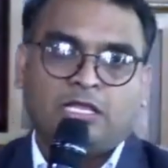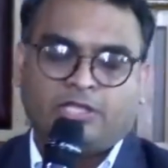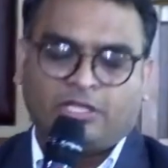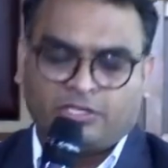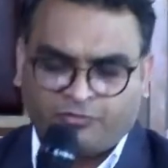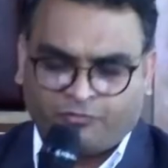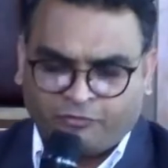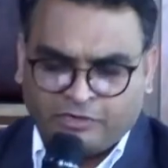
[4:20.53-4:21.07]
The
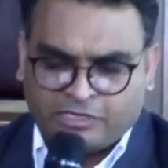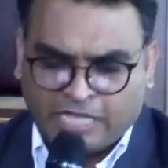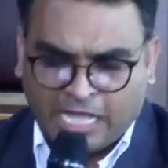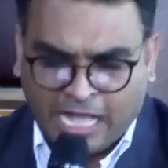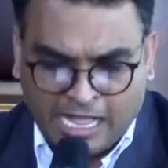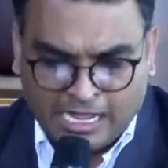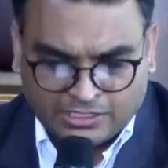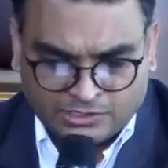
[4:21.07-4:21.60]
different
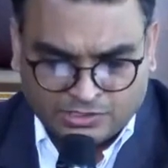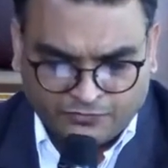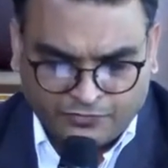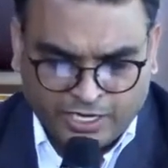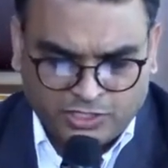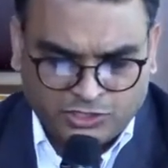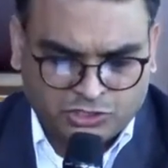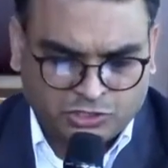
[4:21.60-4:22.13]
kinds of
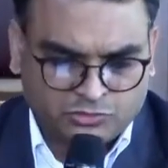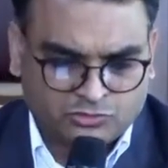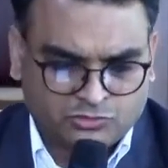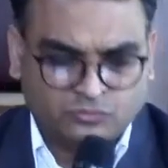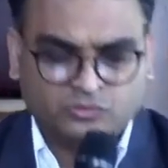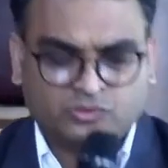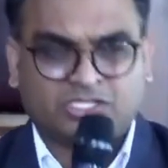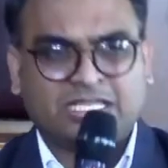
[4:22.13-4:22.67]
ancient
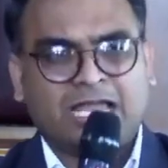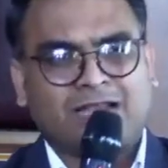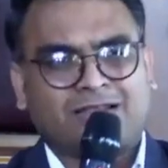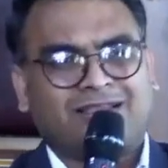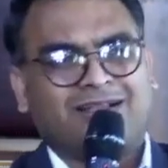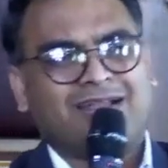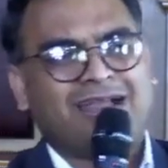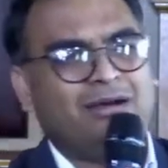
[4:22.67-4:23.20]
runes
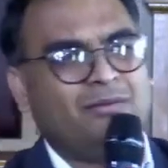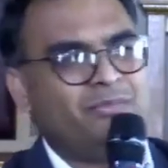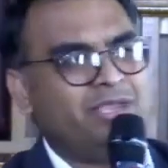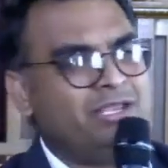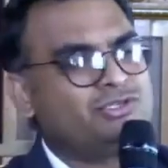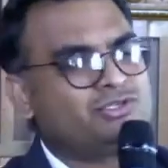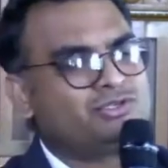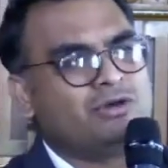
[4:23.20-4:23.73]
that come
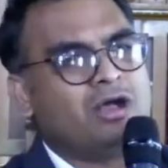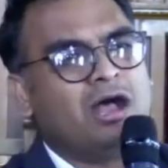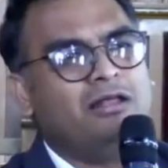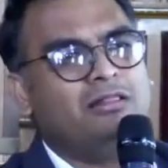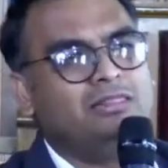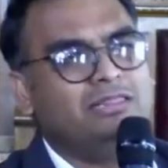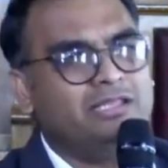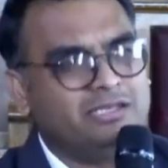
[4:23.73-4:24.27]
into our
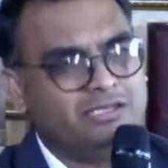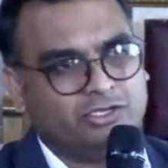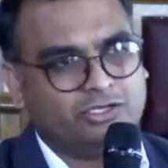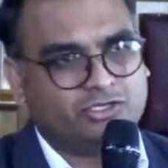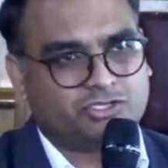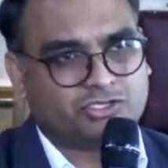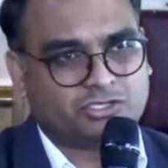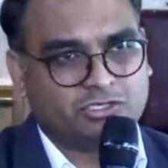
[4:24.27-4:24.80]

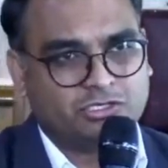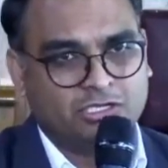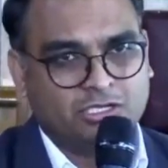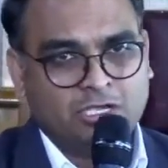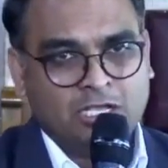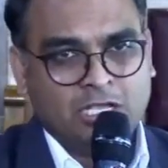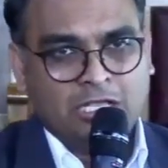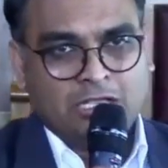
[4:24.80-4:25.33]
lineage.
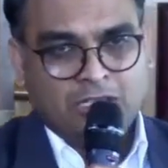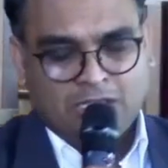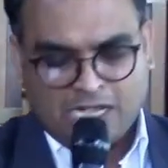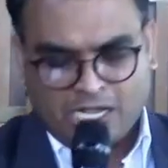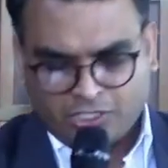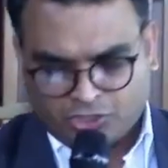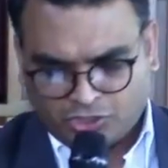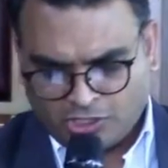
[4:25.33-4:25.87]

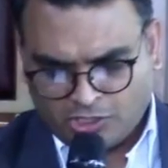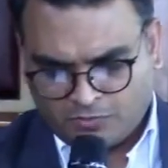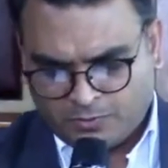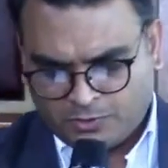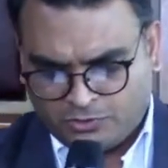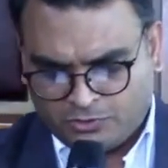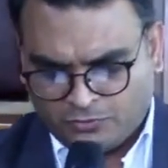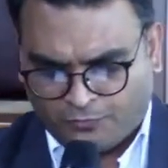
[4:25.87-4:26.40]
I shared
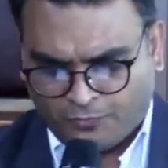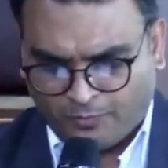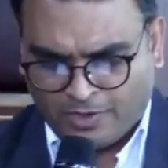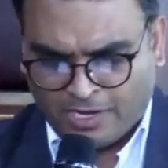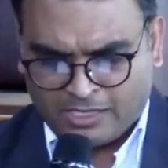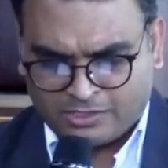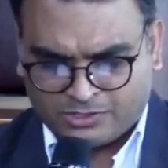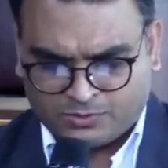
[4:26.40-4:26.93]
with you from
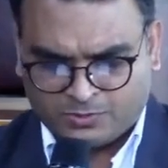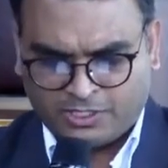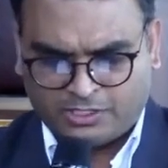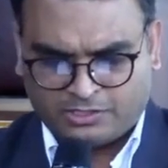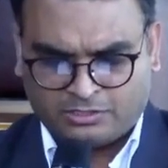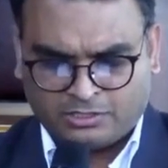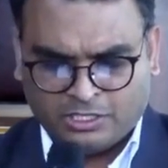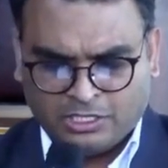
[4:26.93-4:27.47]
last week,
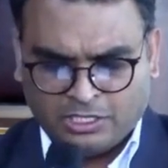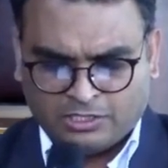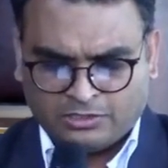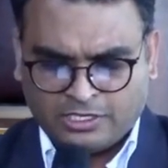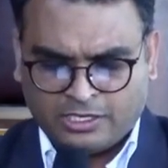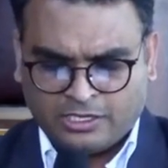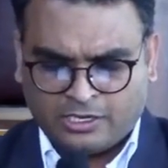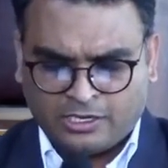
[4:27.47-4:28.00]

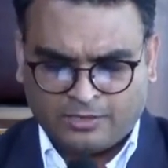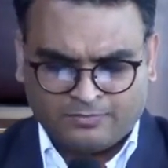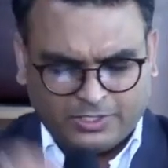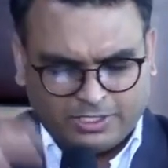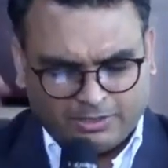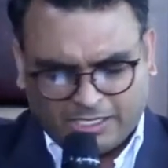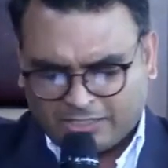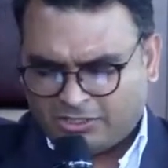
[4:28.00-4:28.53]
there are,
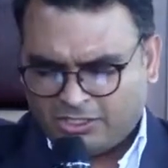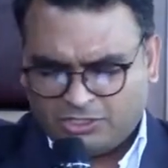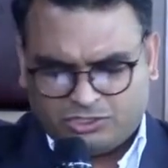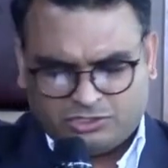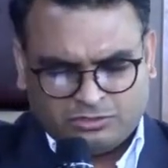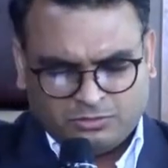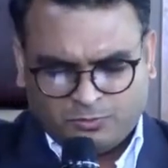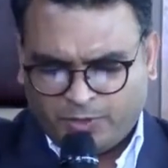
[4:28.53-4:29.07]
I think
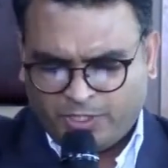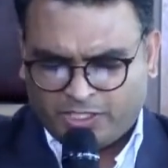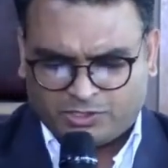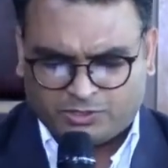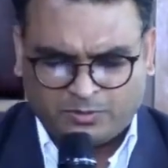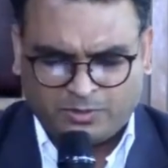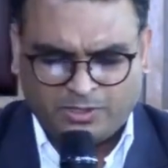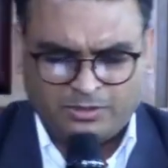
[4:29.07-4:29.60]
2
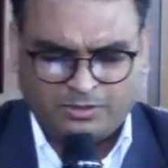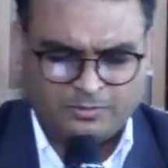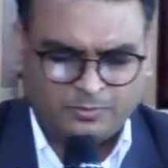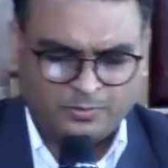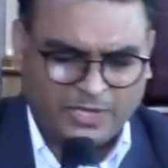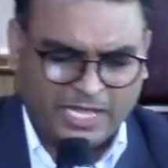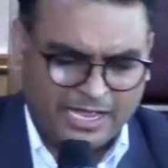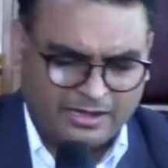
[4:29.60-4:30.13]
weeks,
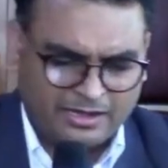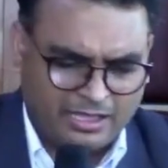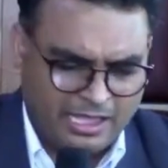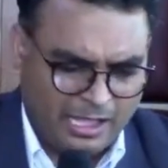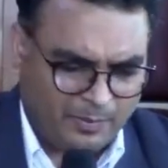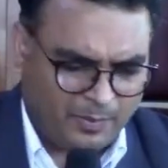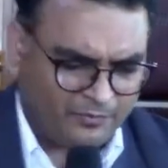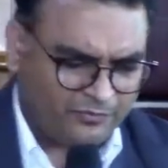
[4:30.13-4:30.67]
we had a
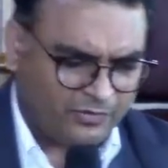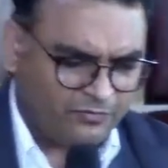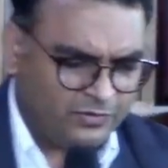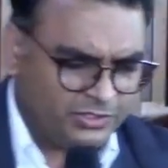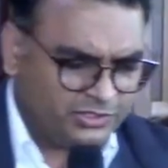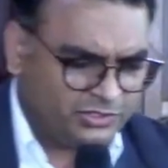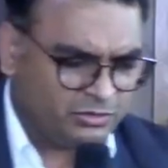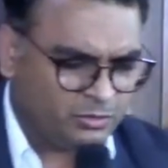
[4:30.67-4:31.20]
gap of
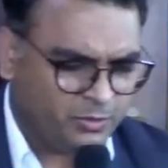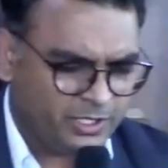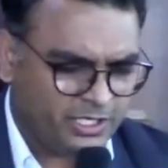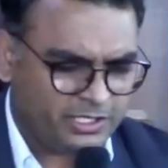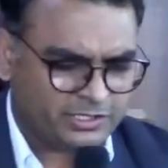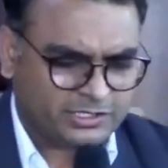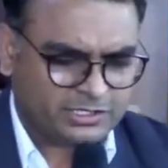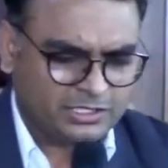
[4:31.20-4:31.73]
roughly 2
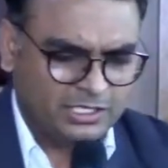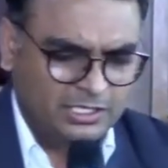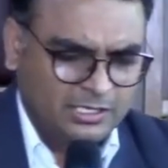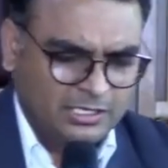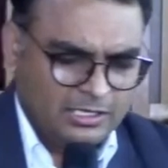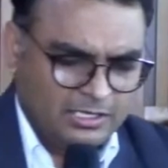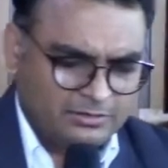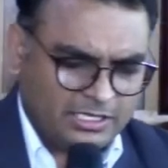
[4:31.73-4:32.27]

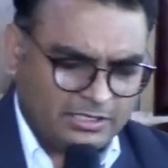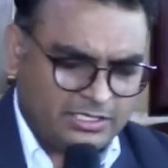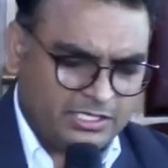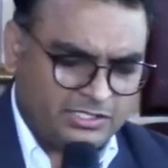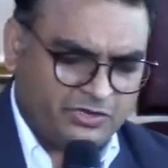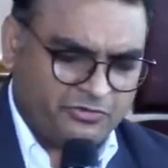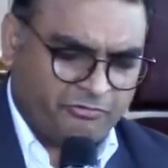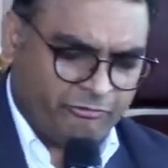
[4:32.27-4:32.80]
weeks, that
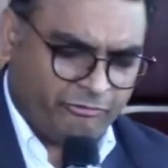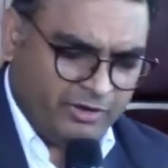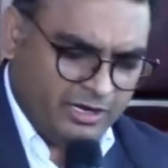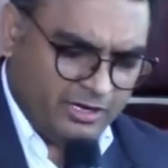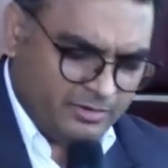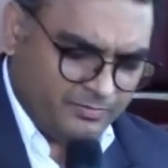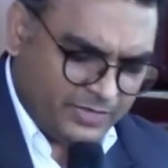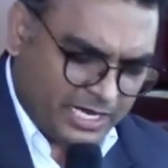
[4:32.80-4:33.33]
there's a
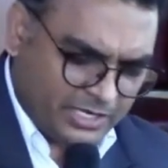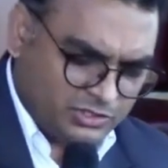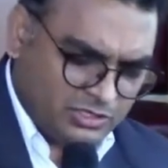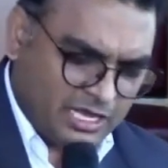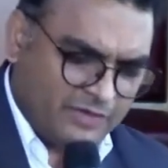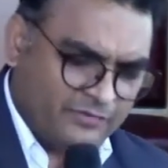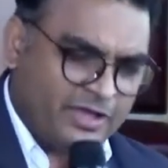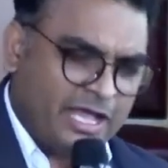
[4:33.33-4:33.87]
freedom that you
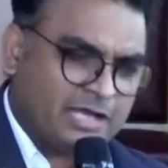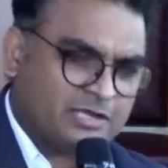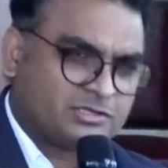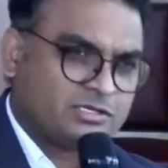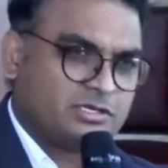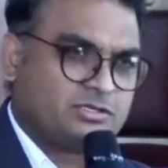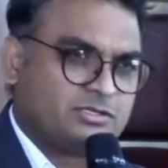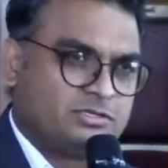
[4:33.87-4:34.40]
have
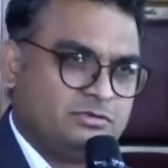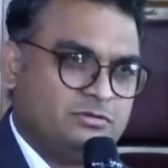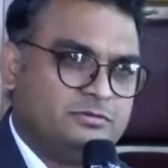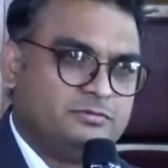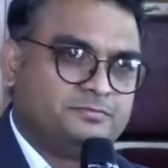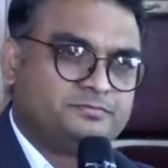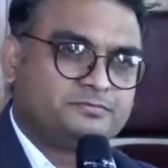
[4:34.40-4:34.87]
access to